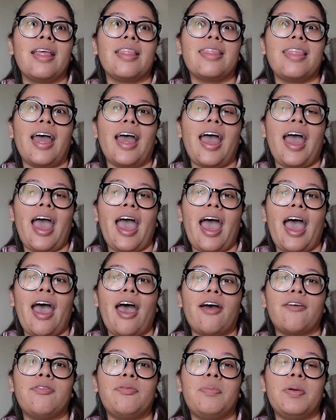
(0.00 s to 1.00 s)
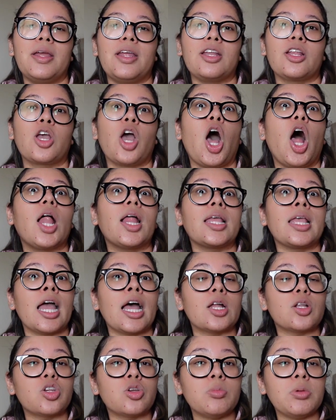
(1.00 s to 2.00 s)
that have been calling
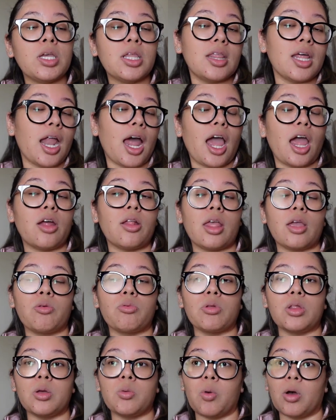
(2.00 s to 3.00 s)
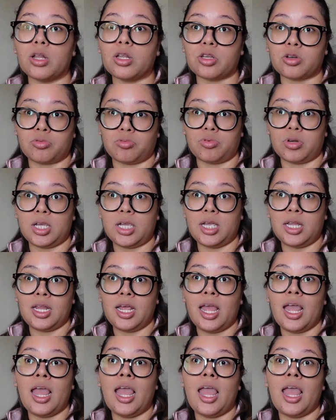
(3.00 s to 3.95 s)
out to me that I like really want to read.